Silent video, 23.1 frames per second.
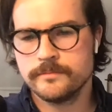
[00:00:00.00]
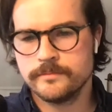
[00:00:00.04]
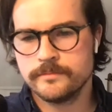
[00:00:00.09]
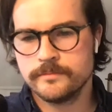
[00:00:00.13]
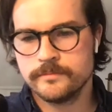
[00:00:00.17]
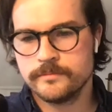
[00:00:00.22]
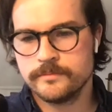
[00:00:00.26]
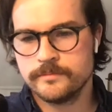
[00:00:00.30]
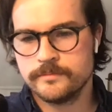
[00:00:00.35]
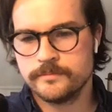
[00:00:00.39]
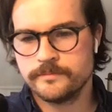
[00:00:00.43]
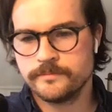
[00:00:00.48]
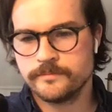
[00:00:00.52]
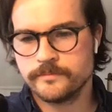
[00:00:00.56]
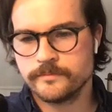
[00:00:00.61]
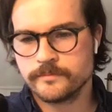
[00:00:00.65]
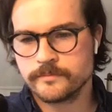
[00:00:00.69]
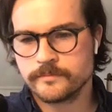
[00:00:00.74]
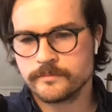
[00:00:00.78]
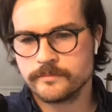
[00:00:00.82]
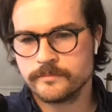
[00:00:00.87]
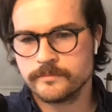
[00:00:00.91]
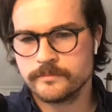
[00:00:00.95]

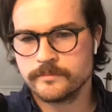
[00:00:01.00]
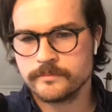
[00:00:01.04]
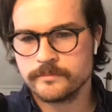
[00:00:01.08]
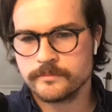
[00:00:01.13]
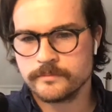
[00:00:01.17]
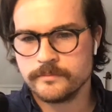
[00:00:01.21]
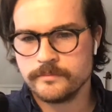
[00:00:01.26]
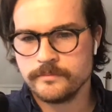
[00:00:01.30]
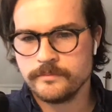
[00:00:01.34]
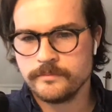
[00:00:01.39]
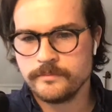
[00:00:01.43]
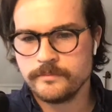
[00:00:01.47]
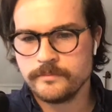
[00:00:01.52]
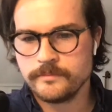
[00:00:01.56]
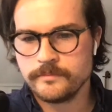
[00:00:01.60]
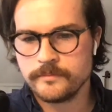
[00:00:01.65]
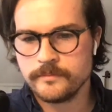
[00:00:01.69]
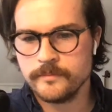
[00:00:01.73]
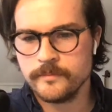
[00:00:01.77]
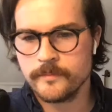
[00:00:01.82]
[no speech]